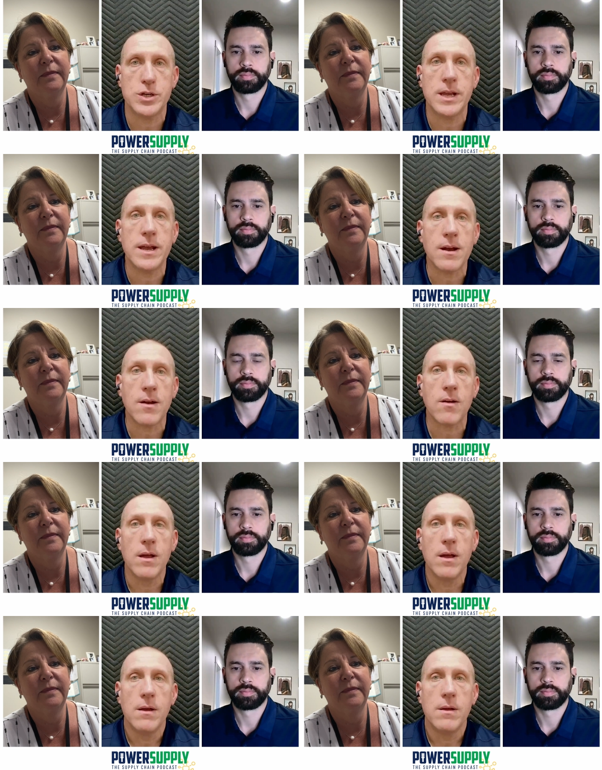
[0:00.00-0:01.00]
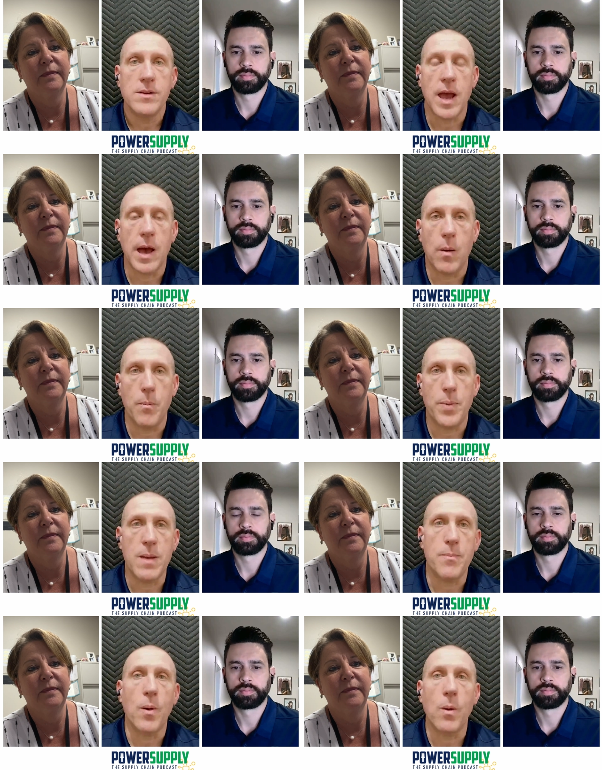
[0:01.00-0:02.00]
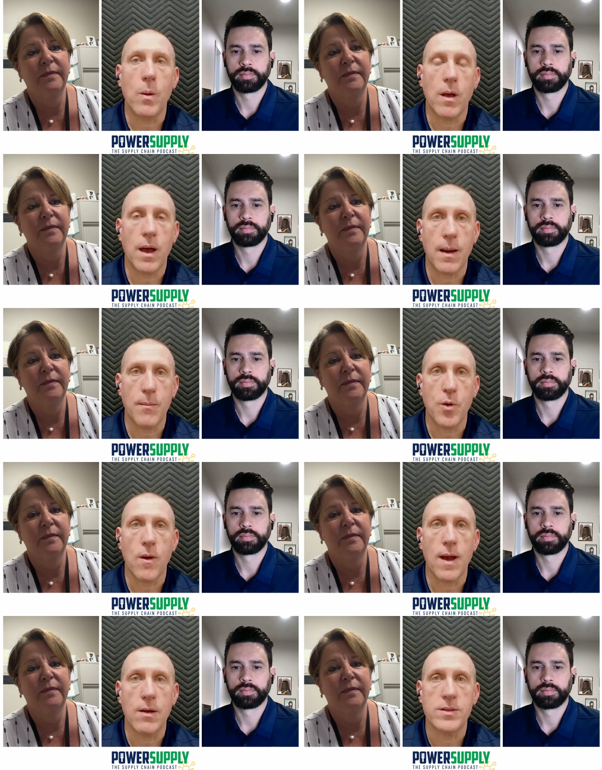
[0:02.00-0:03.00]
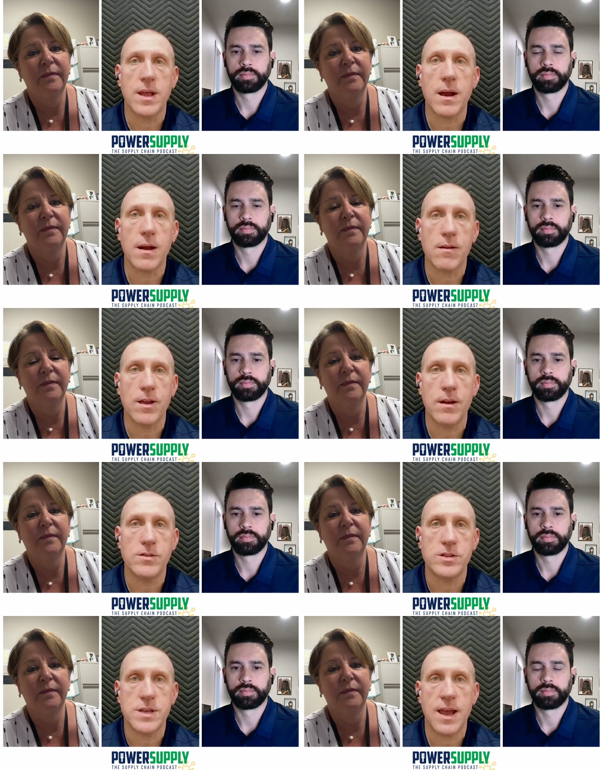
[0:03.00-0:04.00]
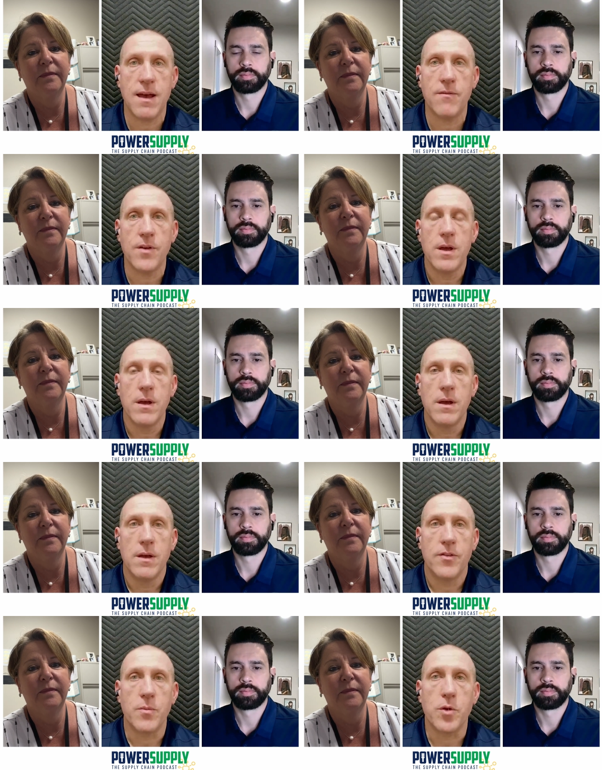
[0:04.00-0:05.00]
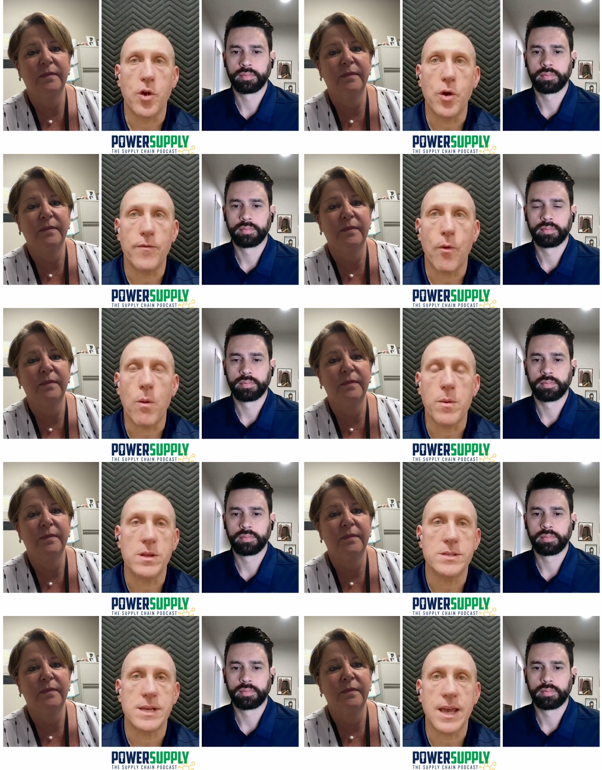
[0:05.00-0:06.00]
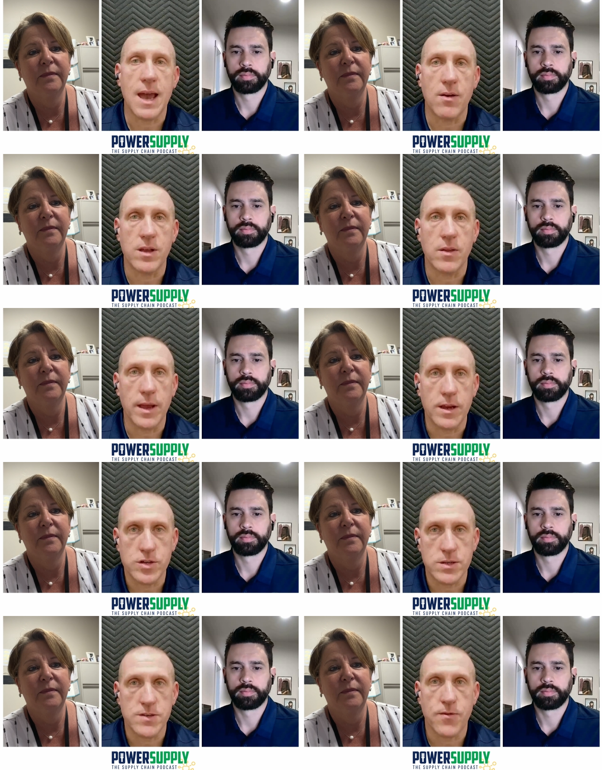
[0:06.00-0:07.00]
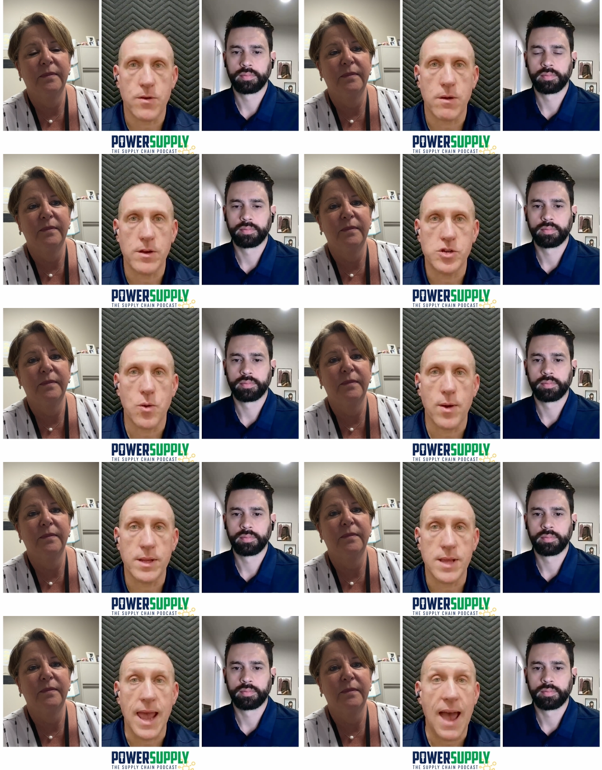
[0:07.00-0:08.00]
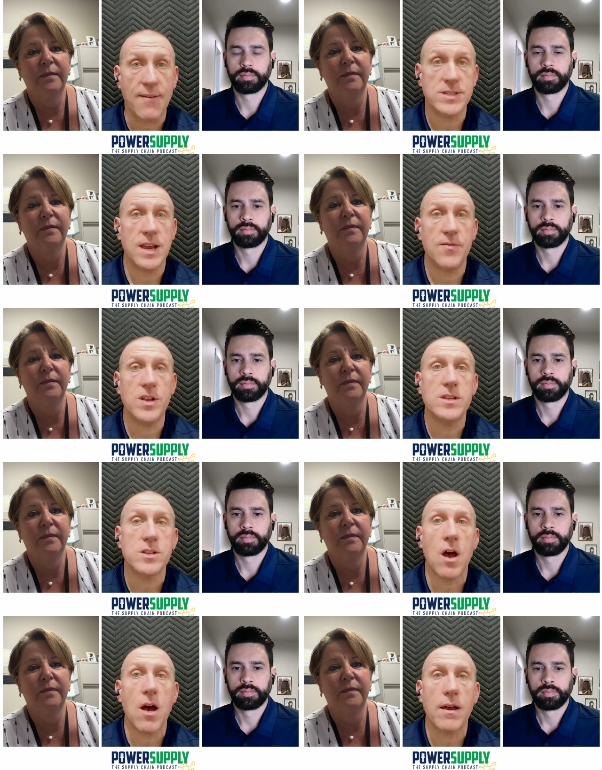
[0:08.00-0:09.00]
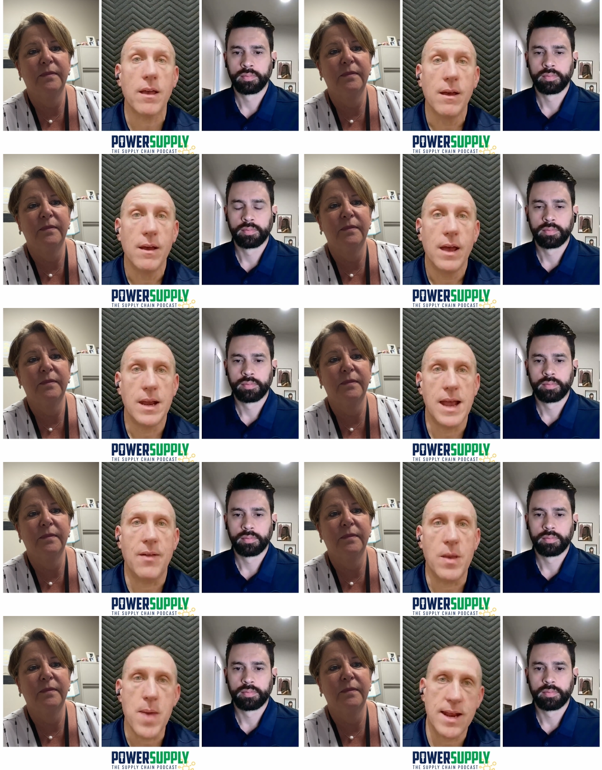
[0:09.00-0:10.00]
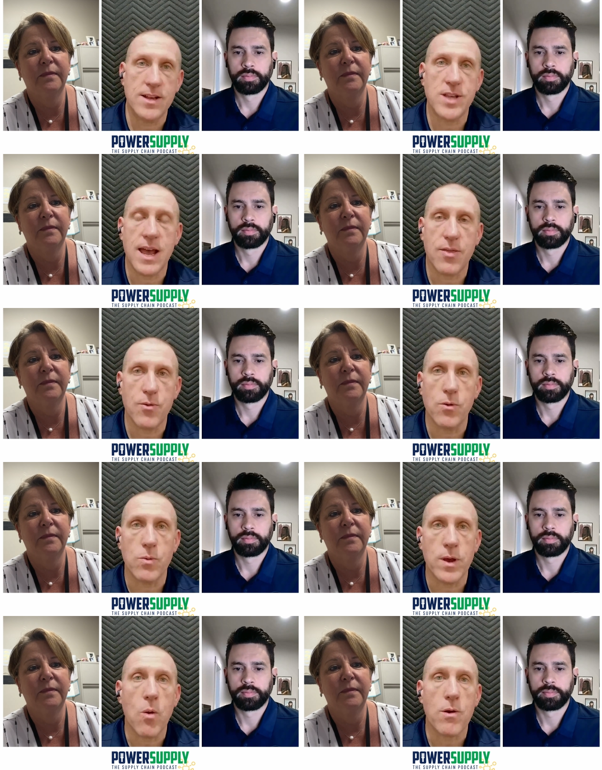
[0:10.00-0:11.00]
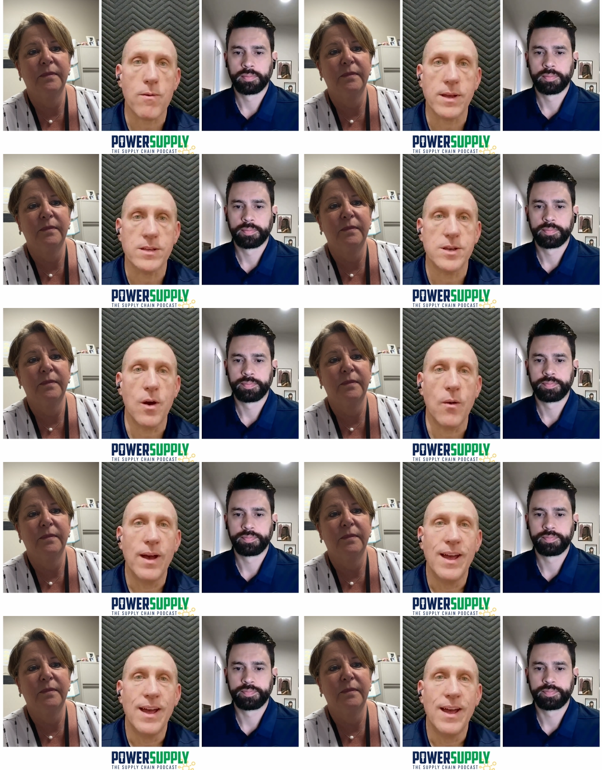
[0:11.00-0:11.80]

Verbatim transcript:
Speaker 1: here to help people um, who are out there, you know, just have some good formulas and calculations for ensuring that they have a safety stock and how they manage that through reordering. So,